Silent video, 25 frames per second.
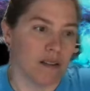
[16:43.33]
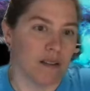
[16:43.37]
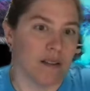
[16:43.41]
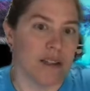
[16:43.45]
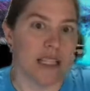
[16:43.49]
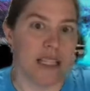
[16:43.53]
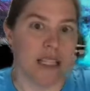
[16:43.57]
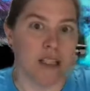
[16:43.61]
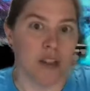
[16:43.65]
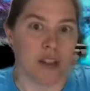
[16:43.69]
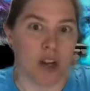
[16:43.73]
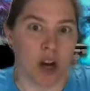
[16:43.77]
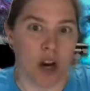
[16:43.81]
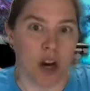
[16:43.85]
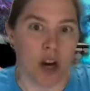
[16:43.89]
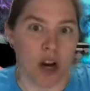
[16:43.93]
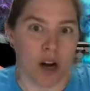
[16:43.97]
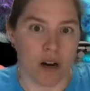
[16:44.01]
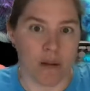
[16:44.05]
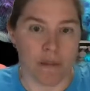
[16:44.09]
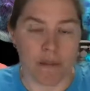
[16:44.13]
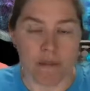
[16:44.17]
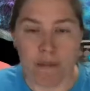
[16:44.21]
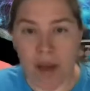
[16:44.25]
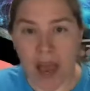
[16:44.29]
these
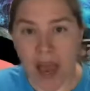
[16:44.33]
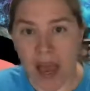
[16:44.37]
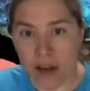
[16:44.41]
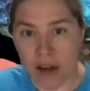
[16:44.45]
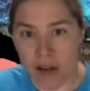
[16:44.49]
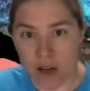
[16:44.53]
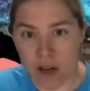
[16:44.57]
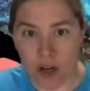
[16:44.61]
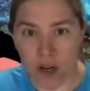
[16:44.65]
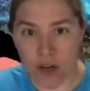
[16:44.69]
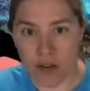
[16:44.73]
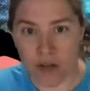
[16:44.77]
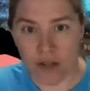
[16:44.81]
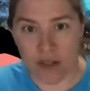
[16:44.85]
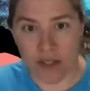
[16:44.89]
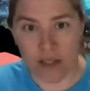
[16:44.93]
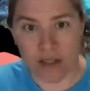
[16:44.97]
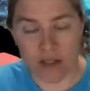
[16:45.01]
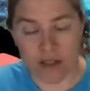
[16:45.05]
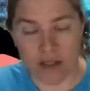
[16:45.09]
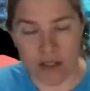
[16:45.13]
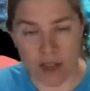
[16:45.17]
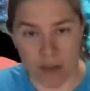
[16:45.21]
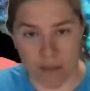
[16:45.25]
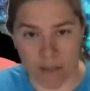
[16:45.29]
are better
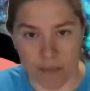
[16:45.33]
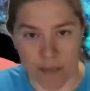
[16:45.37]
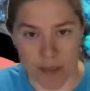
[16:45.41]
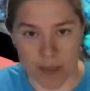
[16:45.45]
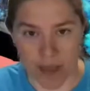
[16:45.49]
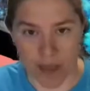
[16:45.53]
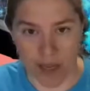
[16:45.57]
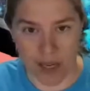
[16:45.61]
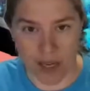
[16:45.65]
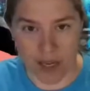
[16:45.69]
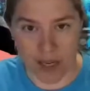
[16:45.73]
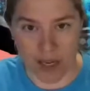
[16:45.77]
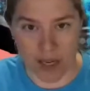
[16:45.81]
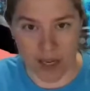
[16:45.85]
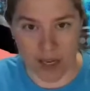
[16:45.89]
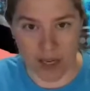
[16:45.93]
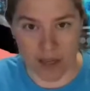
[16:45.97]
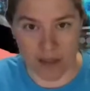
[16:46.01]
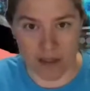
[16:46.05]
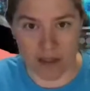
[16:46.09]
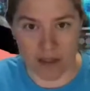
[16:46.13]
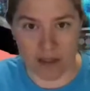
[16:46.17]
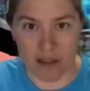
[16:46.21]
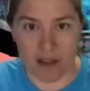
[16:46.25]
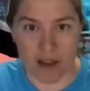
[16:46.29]
than
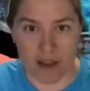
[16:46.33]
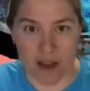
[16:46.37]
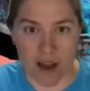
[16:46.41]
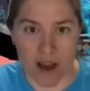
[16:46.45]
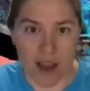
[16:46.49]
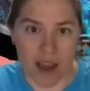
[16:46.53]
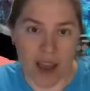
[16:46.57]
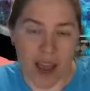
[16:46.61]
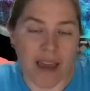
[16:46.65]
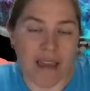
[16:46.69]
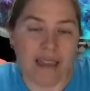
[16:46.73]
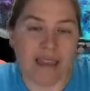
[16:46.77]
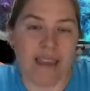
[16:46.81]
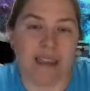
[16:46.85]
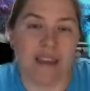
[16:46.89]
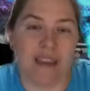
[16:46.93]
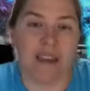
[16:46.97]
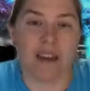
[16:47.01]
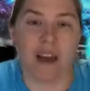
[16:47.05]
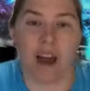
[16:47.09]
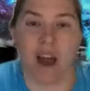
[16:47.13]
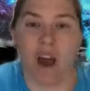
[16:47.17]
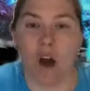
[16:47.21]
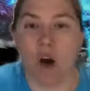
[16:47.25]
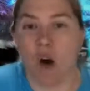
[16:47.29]
something. I
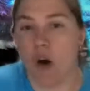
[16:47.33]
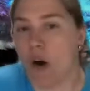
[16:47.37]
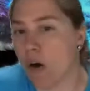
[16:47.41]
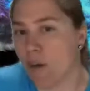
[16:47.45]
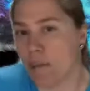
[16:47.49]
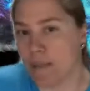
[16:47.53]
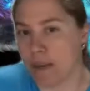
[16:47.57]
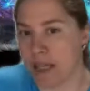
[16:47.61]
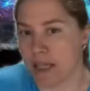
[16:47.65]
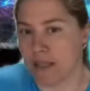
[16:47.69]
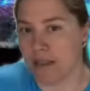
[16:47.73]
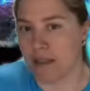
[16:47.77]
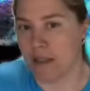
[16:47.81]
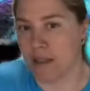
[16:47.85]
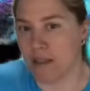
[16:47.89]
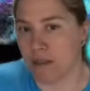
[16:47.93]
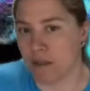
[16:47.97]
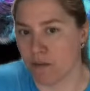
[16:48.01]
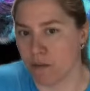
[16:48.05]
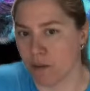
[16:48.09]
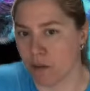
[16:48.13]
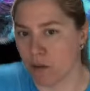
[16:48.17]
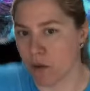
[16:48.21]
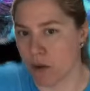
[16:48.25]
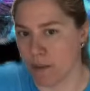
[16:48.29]
think all pieces
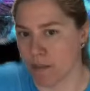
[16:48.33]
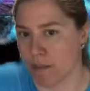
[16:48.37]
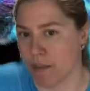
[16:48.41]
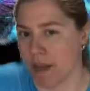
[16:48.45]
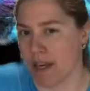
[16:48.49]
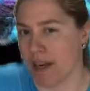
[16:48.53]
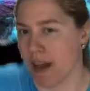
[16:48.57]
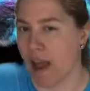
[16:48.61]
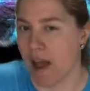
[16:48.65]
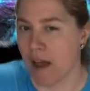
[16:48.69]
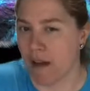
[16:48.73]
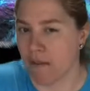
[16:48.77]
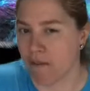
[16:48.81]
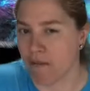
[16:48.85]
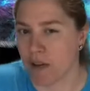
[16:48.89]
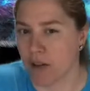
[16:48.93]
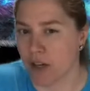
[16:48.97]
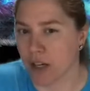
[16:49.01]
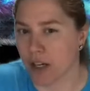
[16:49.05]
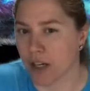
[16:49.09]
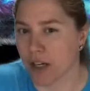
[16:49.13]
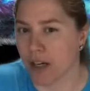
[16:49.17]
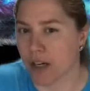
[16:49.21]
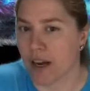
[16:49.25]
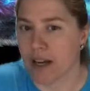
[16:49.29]
of equipment have
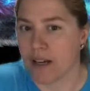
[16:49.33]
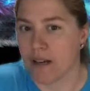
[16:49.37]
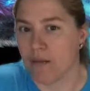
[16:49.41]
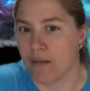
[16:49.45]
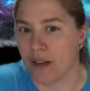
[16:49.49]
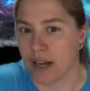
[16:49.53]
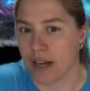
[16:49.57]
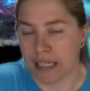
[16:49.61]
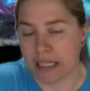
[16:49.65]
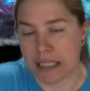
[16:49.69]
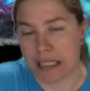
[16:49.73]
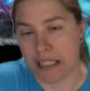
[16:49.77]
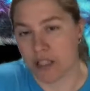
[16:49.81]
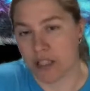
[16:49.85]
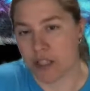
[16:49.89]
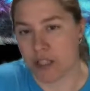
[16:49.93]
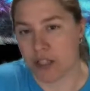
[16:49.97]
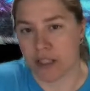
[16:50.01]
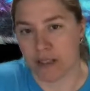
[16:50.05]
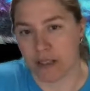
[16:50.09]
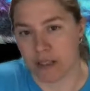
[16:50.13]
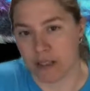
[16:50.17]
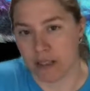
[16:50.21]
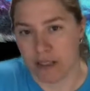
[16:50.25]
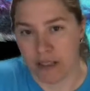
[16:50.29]
their
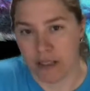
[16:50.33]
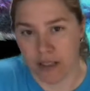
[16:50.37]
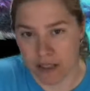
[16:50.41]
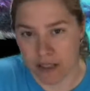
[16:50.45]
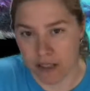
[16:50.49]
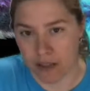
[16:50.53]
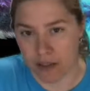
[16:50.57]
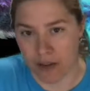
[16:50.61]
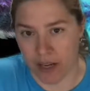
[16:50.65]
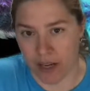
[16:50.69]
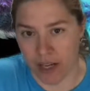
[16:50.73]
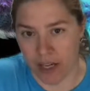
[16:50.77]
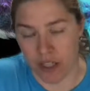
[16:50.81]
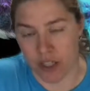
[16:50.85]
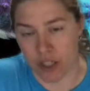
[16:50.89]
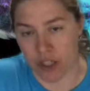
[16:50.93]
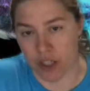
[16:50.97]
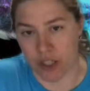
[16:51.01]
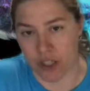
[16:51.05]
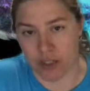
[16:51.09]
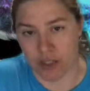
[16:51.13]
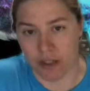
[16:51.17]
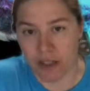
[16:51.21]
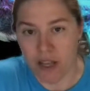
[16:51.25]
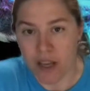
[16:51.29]
advantages and
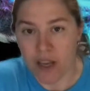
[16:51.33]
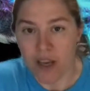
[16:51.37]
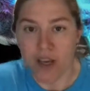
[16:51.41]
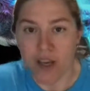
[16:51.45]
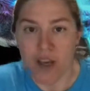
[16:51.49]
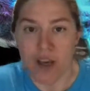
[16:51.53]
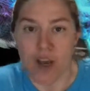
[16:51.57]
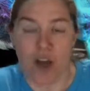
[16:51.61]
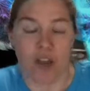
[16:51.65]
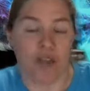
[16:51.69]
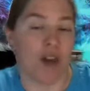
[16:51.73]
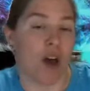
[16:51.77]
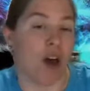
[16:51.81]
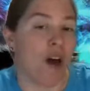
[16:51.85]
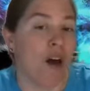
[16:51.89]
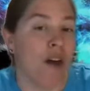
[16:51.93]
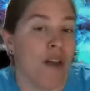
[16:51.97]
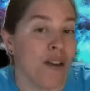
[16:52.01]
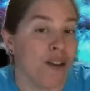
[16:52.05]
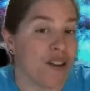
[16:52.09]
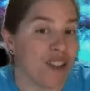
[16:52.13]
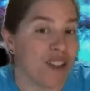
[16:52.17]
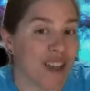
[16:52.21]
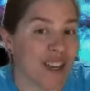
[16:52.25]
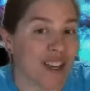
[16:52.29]
disadvantages. The
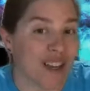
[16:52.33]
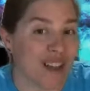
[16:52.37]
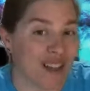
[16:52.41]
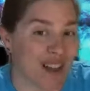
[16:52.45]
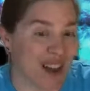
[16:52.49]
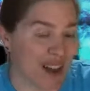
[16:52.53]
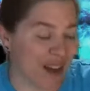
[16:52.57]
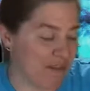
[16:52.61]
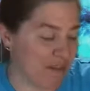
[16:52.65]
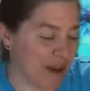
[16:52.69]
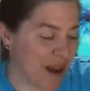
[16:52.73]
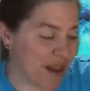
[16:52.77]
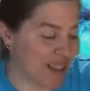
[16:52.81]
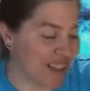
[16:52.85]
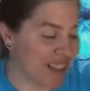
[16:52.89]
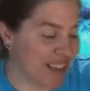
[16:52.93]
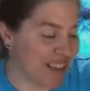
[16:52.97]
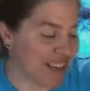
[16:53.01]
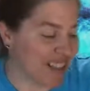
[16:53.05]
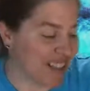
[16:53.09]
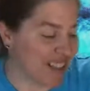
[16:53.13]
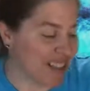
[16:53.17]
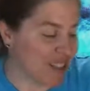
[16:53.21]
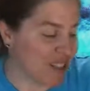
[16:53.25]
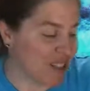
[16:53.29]
other thing I like about
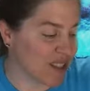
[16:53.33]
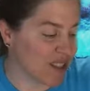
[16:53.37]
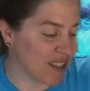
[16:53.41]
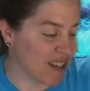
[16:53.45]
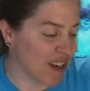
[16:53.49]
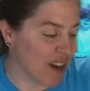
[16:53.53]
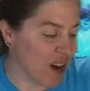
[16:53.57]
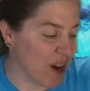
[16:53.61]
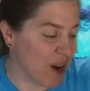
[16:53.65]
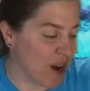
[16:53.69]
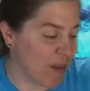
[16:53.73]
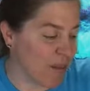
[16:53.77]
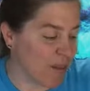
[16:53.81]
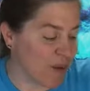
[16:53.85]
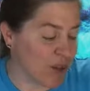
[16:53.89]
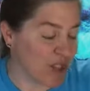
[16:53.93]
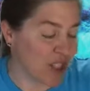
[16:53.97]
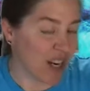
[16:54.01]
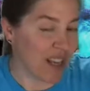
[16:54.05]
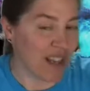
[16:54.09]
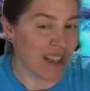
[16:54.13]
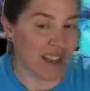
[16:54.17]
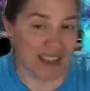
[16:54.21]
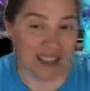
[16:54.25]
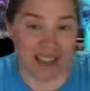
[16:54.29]
these,
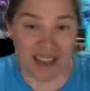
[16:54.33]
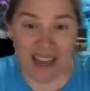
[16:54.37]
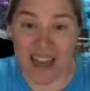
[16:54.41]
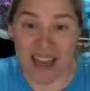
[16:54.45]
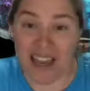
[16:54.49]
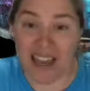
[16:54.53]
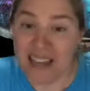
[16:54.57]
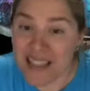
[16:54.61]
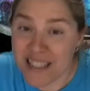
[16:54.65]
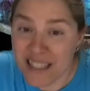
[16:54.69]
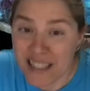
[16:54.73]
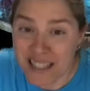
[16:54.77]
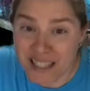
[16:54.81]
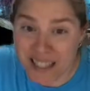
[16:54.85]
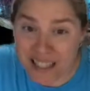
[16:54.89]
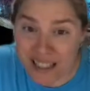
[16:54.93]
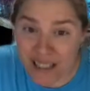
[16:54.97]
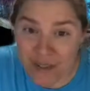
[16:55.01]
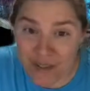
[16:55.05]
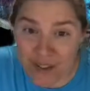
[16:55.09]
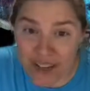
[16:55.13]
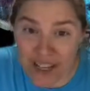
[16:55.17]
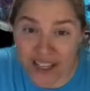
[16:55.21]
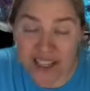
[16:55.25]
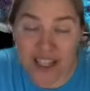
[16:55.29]
which I think is an
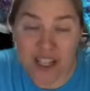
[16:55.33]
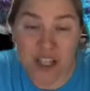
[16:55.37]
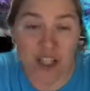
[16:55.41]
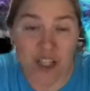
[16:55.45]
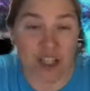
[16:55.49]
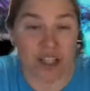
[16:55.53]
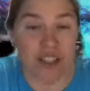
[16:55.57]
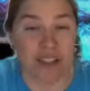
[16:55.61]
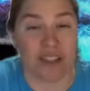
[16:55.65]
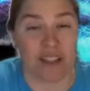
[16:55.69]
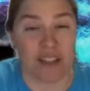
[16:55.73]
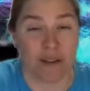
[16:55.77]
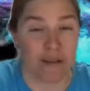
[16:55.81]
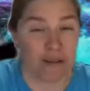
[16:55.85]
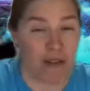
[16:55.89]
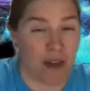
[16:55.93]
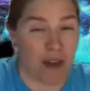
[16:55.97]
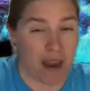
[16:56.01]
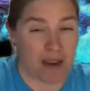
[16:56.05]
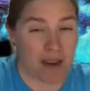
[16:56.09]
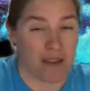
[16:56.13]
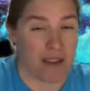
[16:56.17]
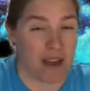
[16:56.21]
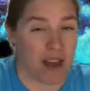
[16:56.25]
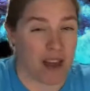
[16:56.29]
advantage, is the
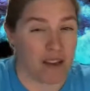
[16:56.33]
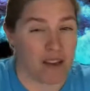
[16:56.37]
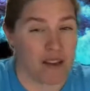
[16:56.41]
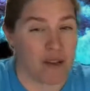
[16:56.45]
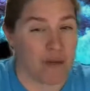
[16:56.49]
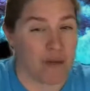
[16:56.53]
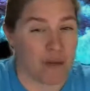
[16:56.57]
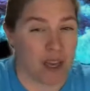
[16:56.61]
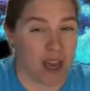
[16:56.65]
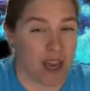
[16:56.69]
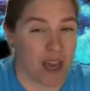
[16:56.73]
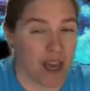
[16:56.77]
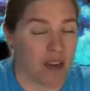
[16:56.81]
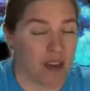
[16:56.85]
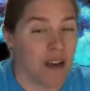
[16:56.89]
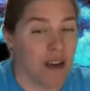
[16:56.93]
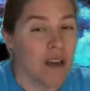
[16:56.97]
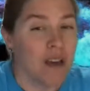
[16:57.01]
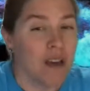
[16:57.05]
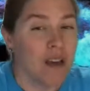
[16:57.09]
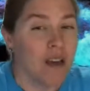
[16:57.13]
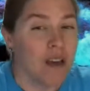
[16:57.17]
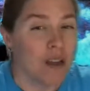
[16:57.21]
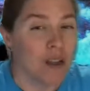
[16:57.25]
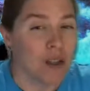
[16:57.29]
fact that you can
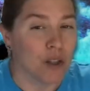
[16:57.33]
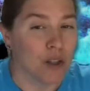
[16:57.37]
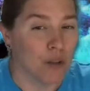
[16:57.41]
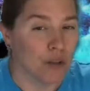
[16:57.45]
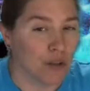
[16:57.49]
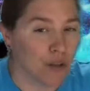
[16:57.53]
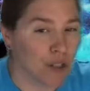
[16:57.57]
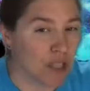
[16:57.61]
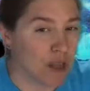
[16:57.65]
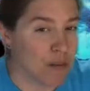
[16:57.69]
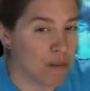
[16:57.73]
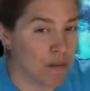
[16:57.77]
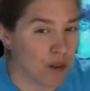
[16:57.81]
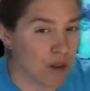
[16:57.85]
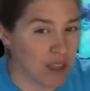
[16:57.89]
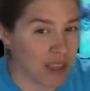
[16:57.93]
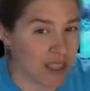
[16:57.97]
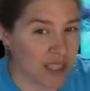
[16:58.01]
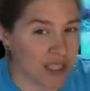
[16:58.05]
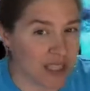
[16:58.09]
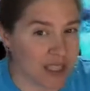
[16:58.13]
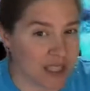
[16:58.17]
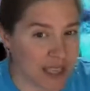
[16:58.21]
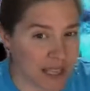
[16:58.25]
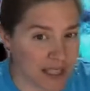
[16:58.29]
use them with
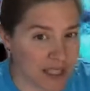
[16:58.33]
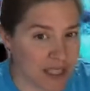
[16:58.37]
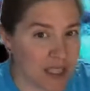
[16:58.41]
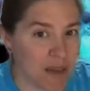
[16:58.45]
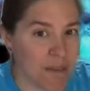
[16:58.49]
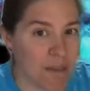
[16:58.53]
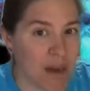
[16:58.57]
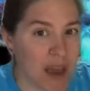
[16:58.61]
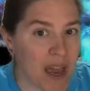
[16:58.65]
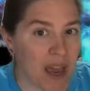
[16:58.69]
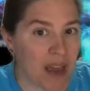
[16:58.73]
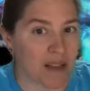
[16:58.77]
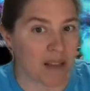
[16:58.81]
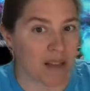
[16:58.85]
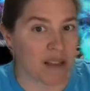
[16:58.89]
the SensiMat